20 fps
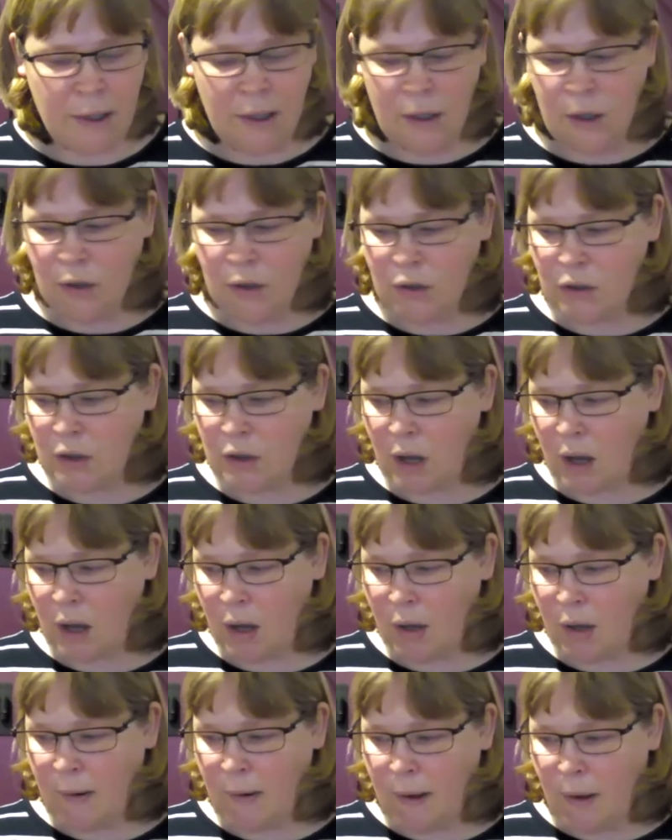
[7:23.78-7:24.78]

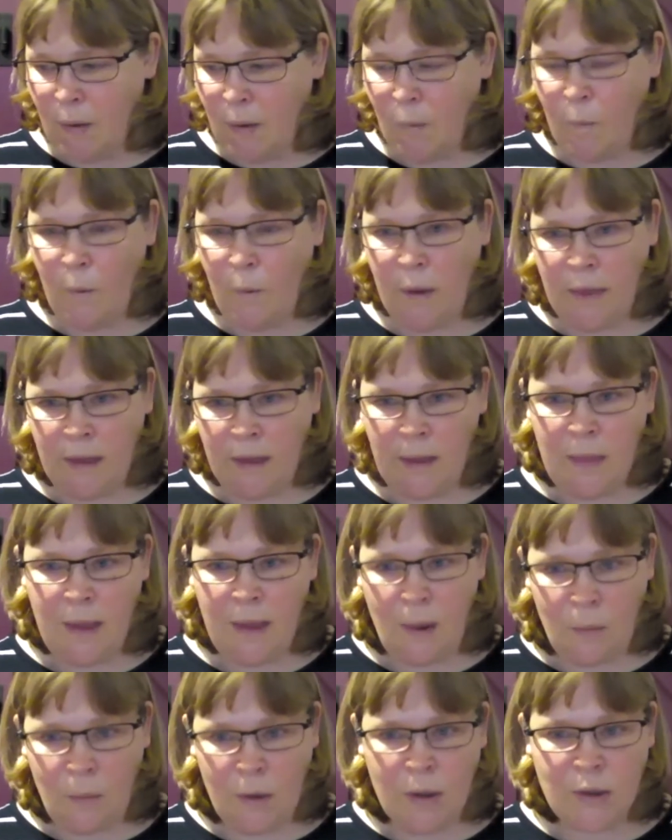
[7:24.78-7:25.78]
So yeah. within
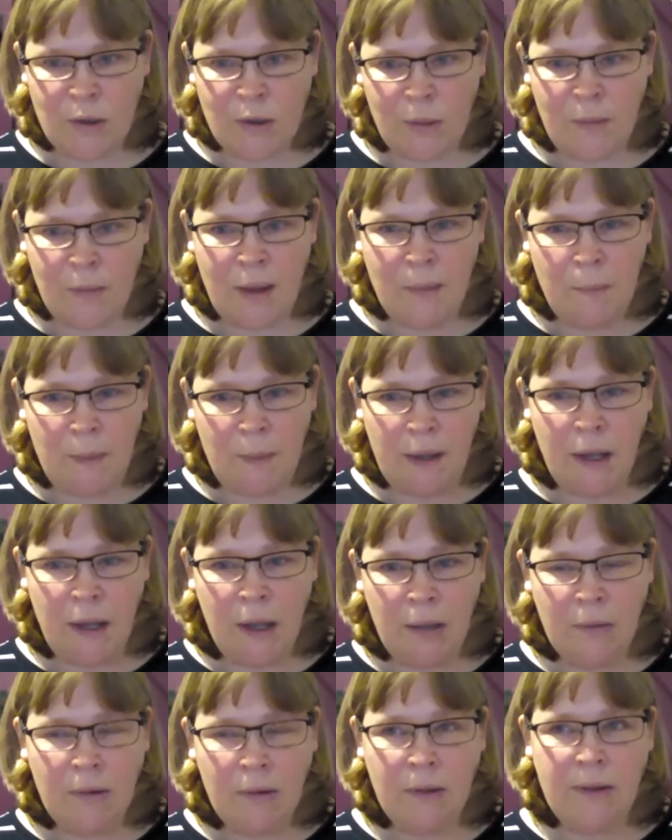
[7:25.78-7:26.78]
that workshop, there'd be
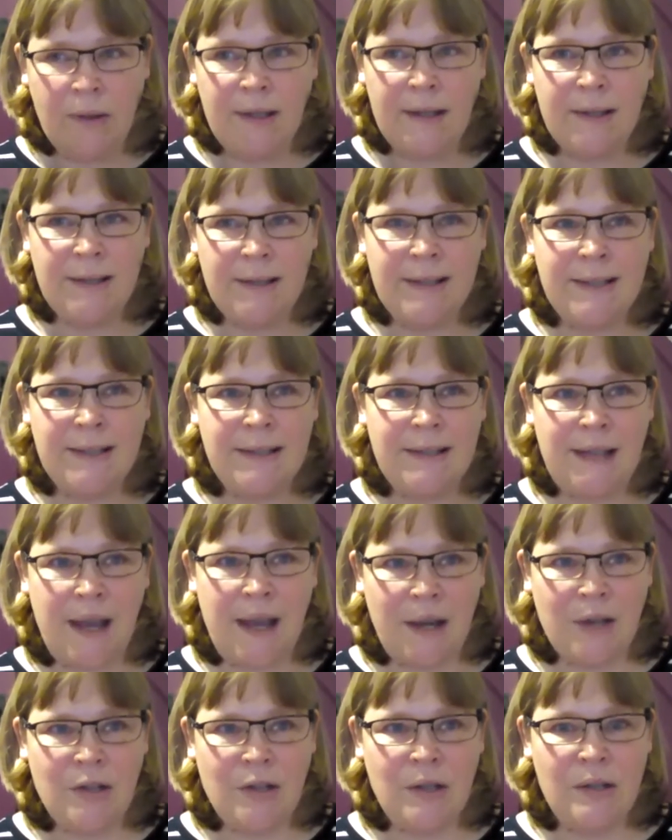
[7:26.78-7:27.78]
a,
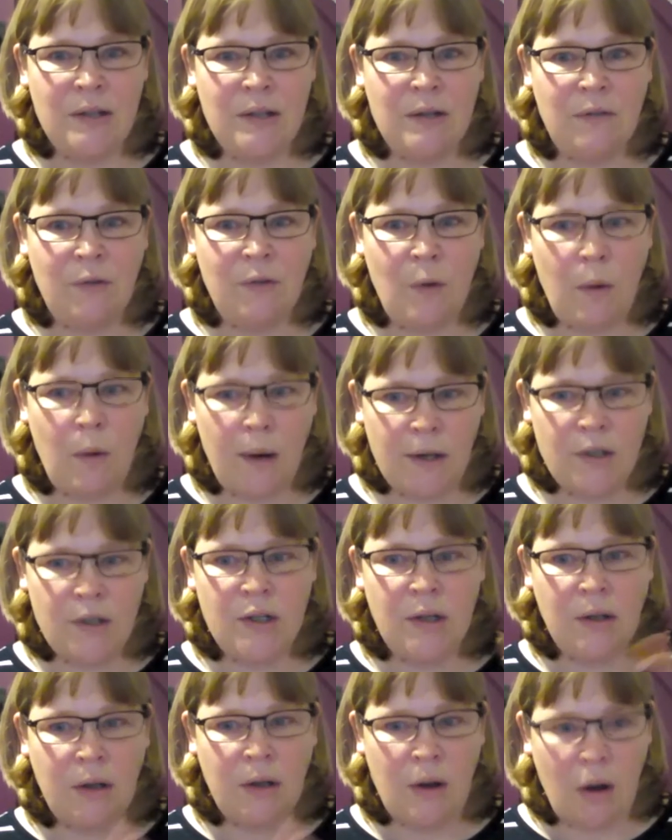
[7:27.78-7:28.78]
sections of
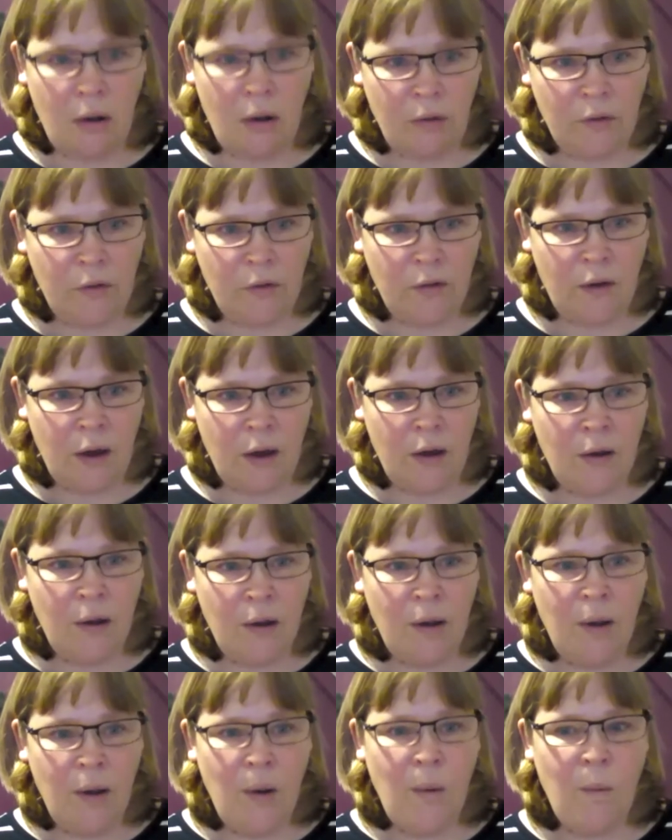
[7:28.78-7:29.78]
question and answer
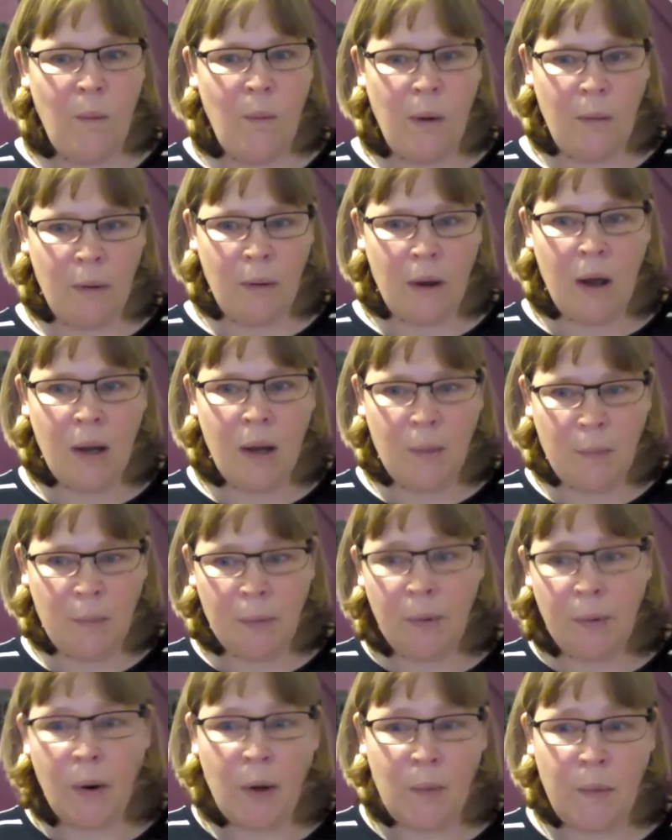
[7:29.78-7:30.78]
where we're kind of
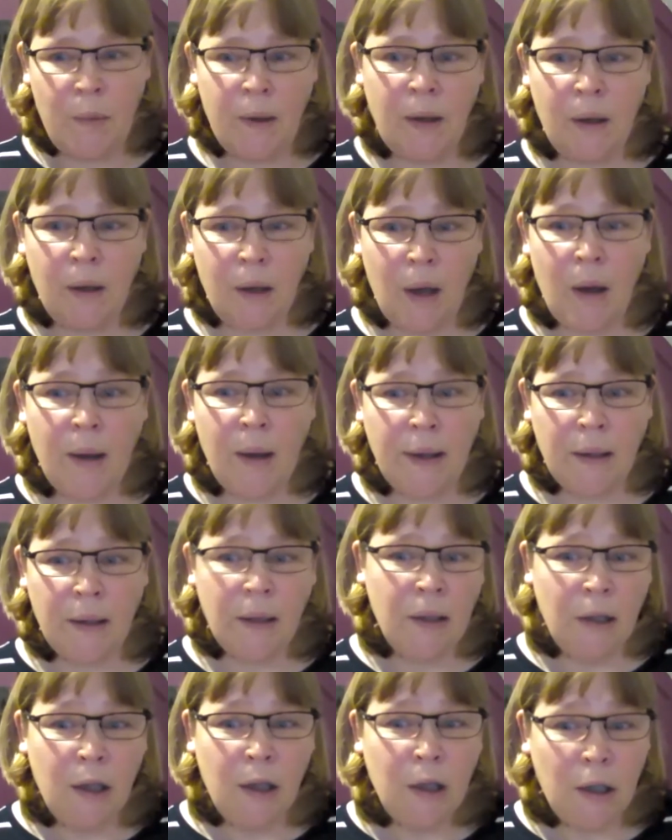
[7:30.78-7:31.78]
probing and going,
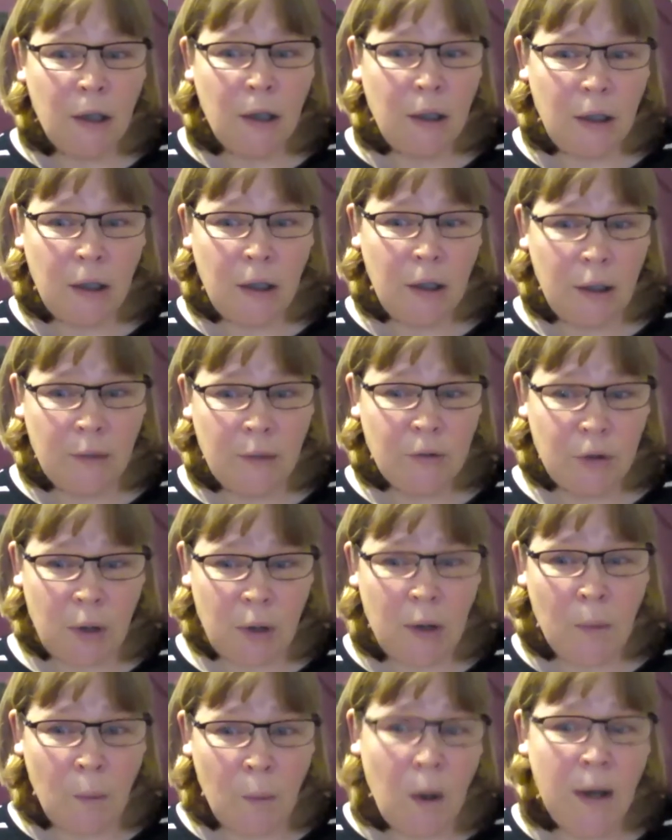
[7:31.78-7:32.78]

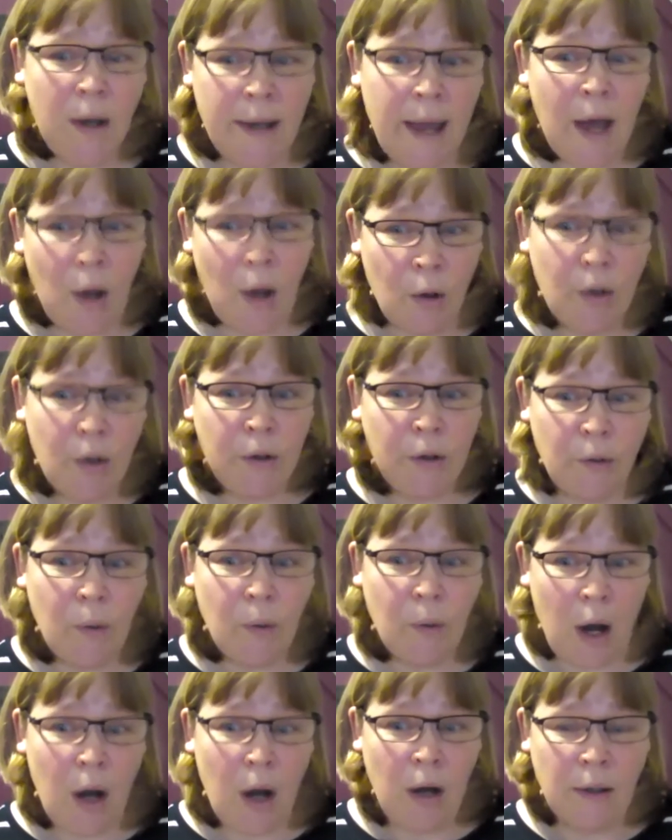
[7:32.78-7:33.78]
trying to work out who you
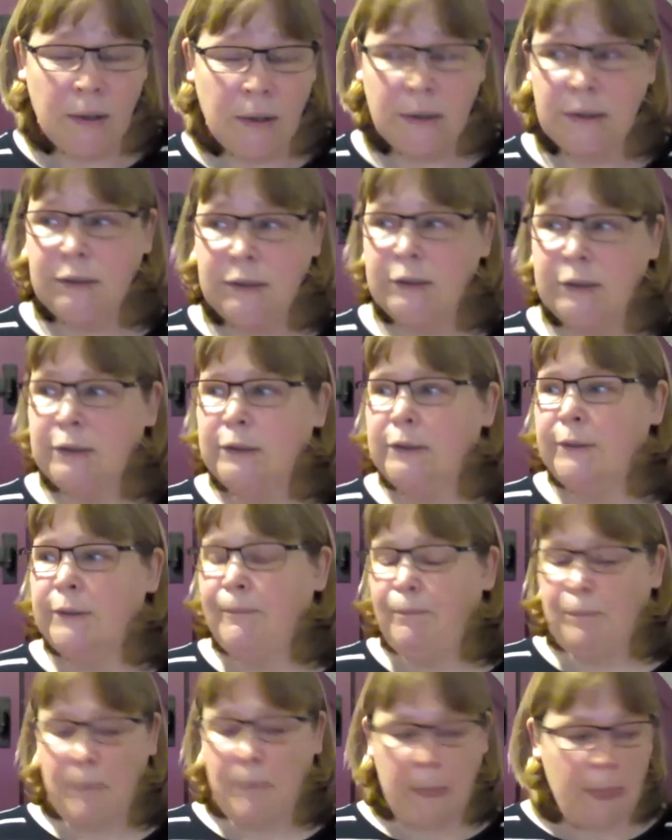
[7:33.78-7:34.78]
are.
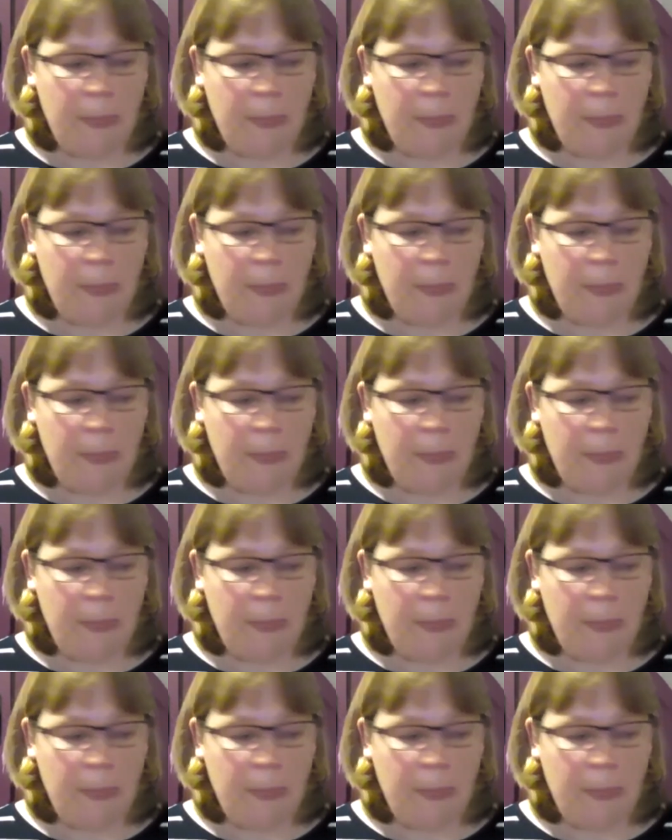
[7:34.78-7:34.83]
Yeah,